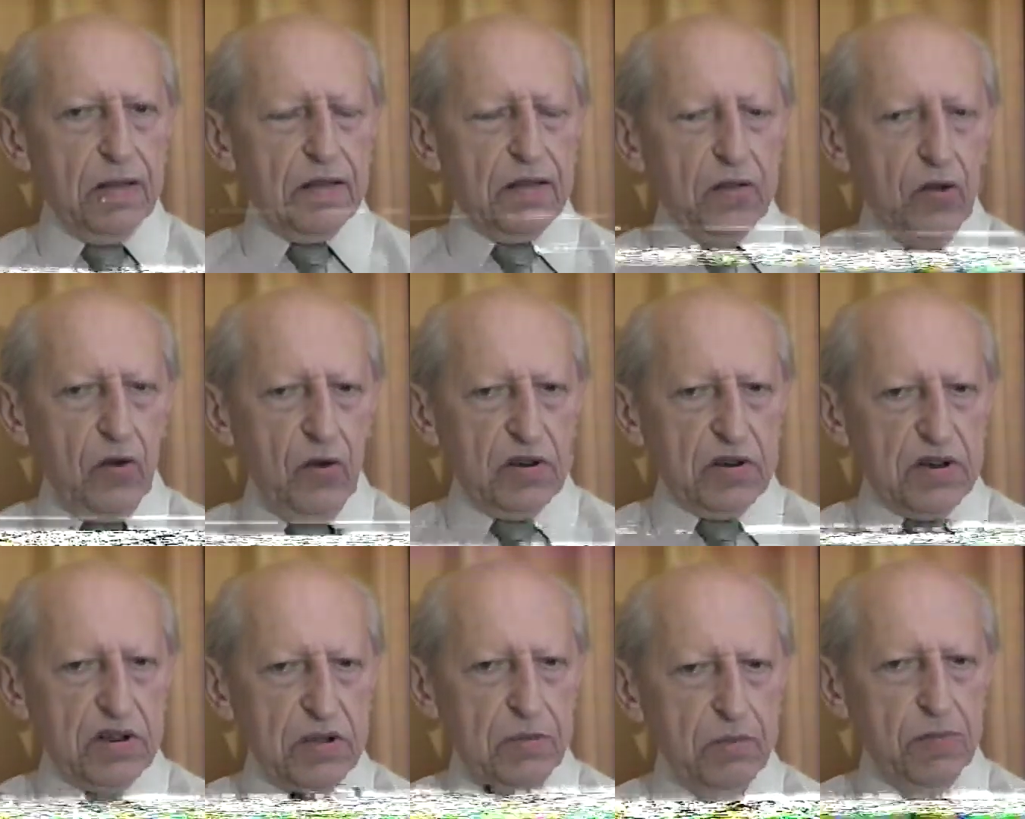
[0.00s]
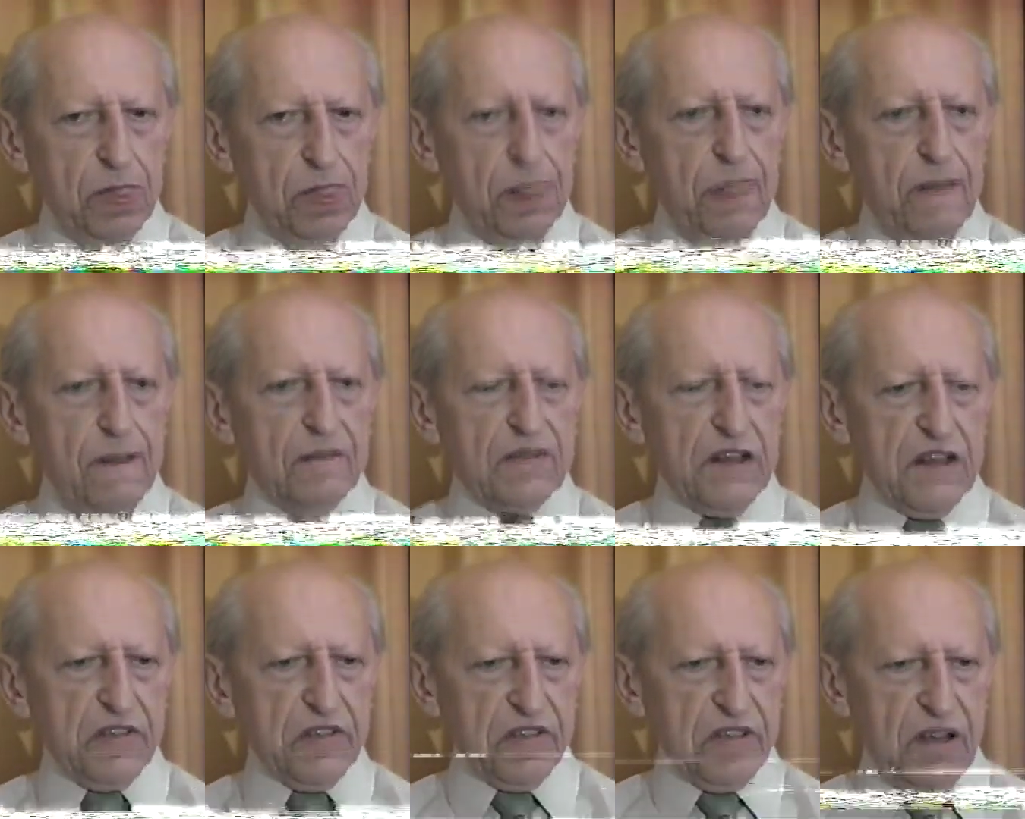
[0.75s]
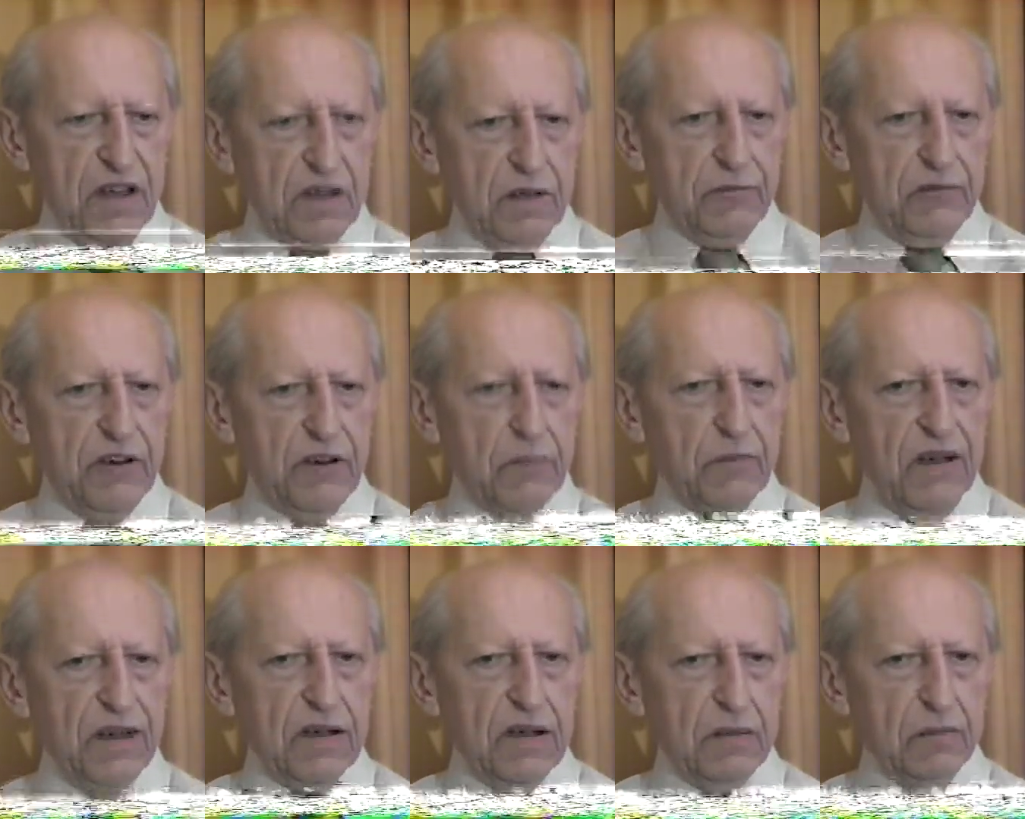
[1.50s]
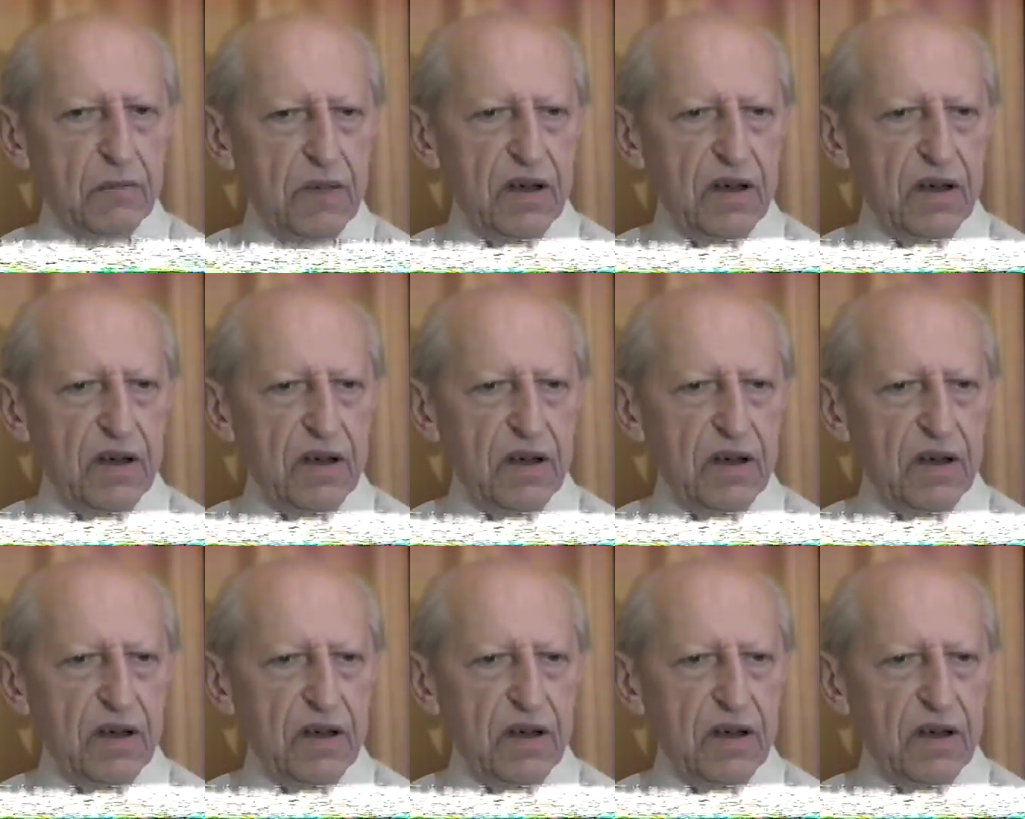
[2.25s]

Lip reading: told him, next time when my